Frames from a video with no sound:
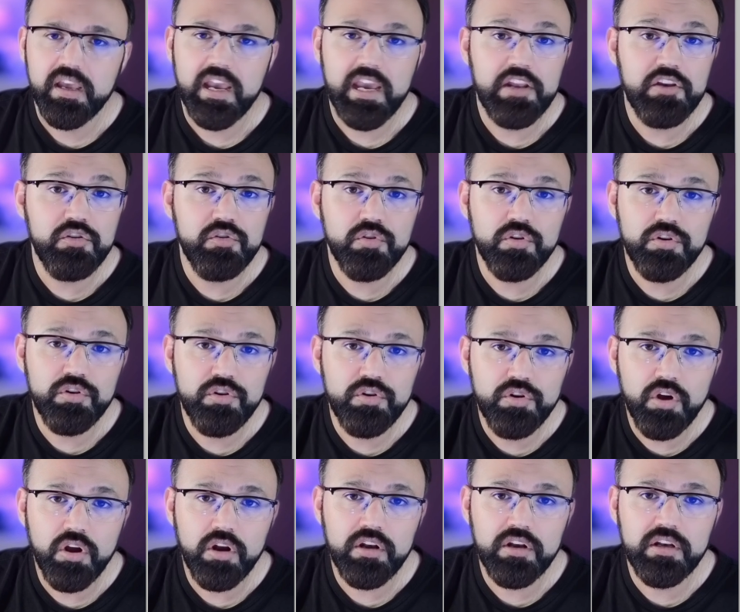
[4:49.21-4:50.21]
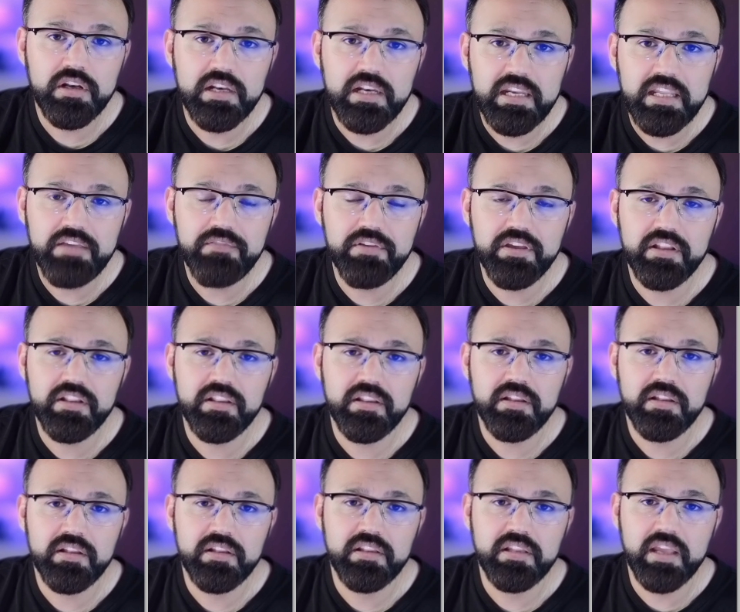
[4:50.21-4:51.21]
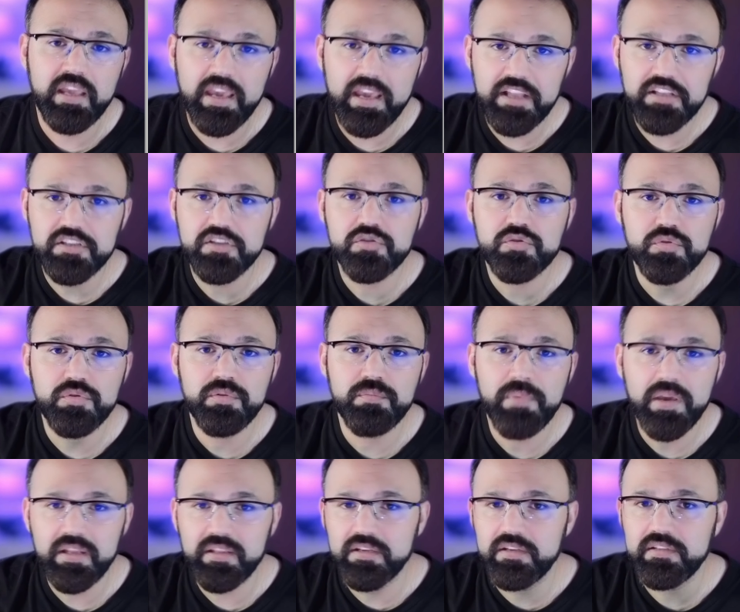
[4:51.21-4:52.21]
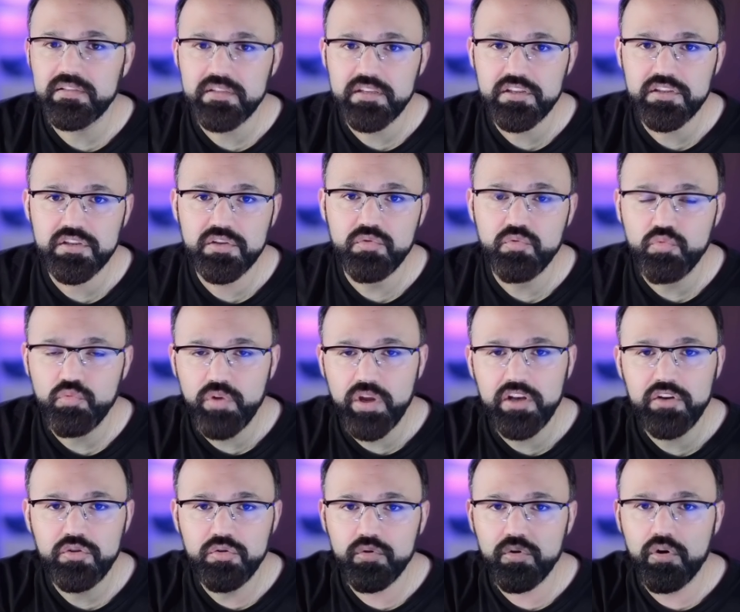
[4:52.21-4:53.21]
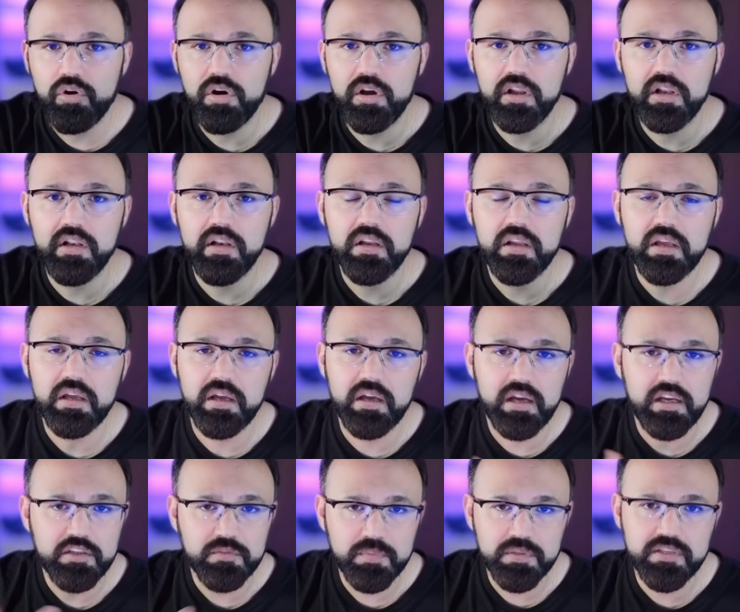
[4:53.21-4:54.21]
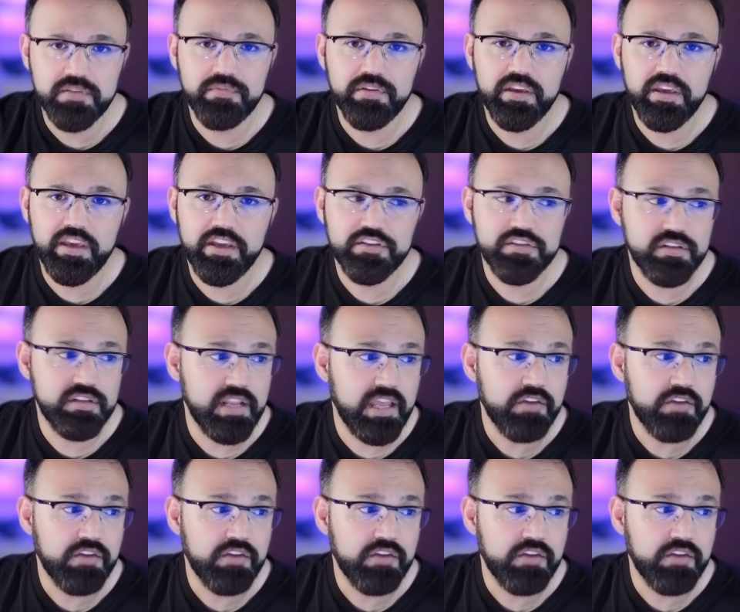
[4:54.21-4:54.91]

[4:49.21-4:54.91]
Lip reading: and you're not leaving the agents to make the decision when to call a specific agent,